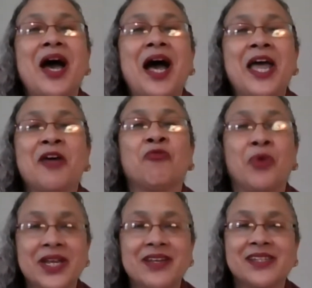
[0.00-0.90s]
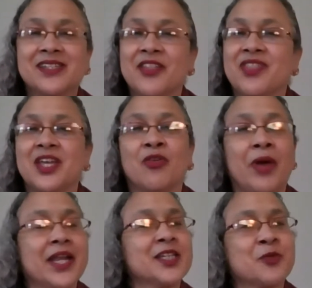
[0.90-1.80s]
I have witnessed the
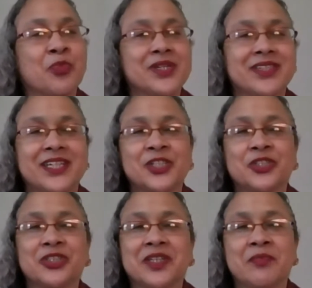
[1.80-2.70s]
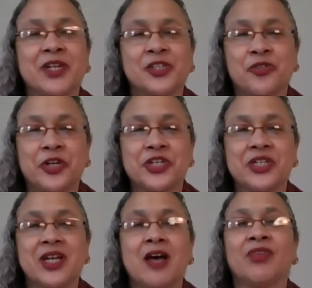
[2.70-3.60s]
greatest presidential
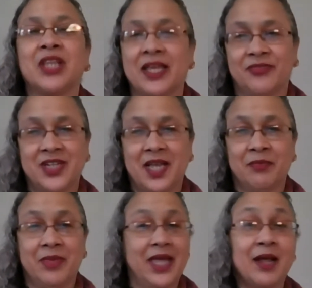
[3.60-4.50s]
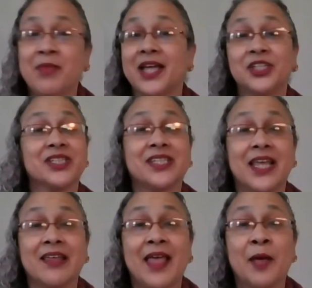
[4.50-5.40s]
administration of a lifetime. And I'm not just
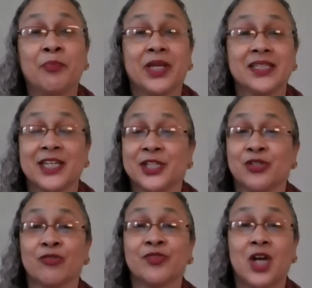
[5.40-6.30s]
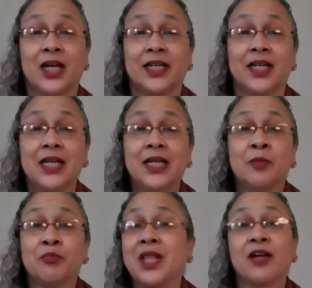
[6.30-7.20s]
saying that because I served on
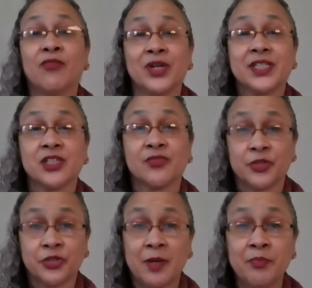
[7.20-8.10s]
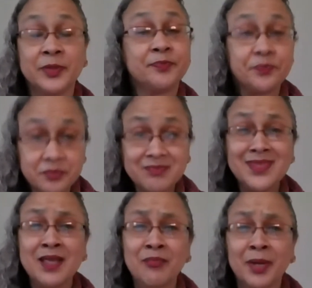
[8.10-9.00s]
Black Voices for Trump,
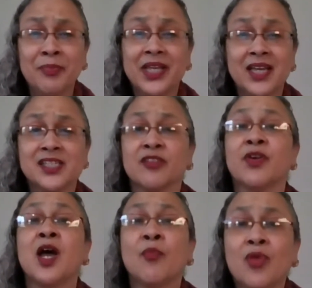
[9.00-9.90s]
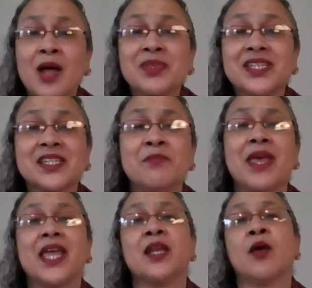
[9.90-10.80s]
but because of promises
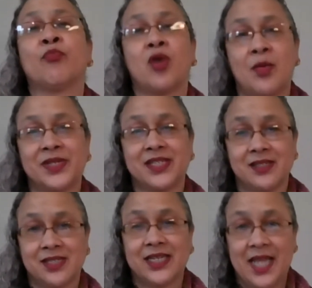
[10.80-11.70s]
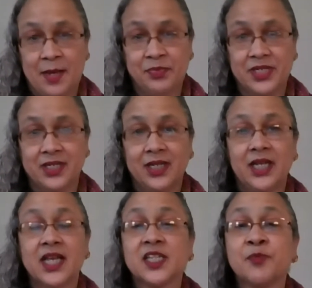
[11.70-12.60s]
made, promises kept,
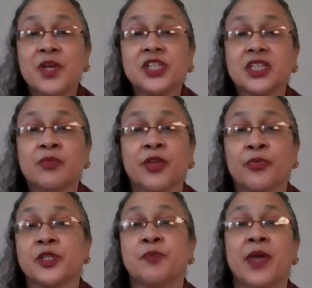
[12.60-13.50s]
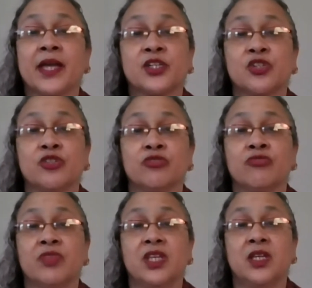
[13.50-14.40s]
especially with respect
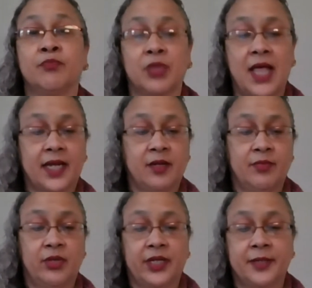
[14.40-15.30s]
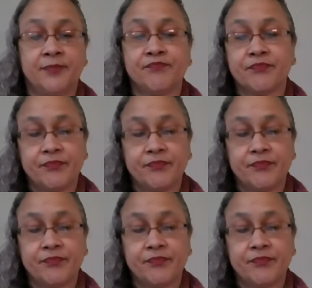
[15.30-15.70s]
to the Black community.